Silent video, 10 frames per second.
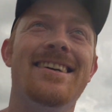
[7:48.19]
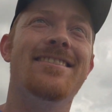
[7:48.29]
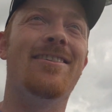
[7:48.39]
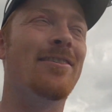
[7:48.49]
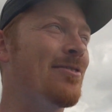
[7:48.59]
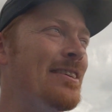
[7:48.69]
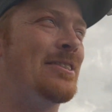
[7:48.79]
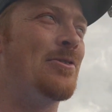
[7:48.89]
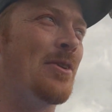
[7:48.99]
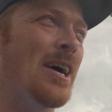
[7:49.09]
roughly
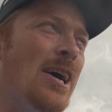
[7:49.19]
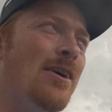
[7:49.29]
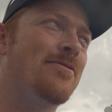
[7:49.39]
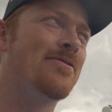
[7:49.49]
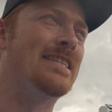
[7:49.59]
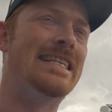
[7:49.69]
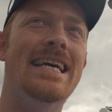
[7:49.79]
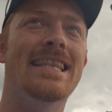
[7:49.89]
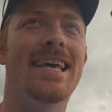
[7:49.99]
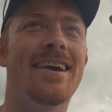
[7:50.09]
2.5 to
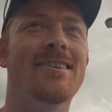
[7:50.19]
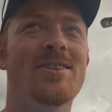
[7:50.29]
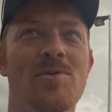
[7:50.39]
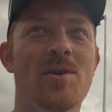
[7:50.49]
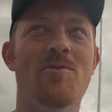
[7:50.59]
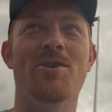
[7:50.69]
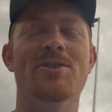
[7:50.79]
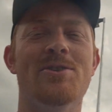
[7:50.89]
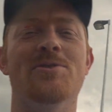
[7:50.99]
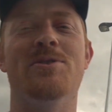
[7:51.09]
get there and do what I want
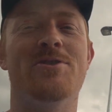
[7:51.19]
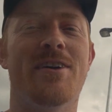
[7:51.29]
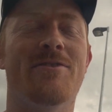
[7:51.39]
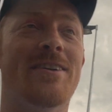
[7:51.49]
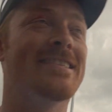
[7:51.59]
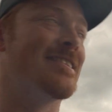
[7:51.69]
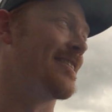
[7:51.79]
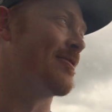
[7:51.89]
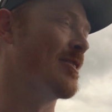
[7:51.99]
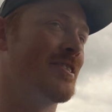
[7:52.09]
to do and travel around. So
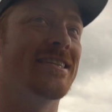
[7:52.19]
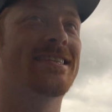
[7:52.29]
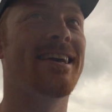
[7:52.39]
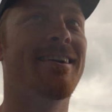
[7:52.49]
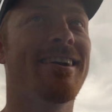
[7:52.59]
the question is, can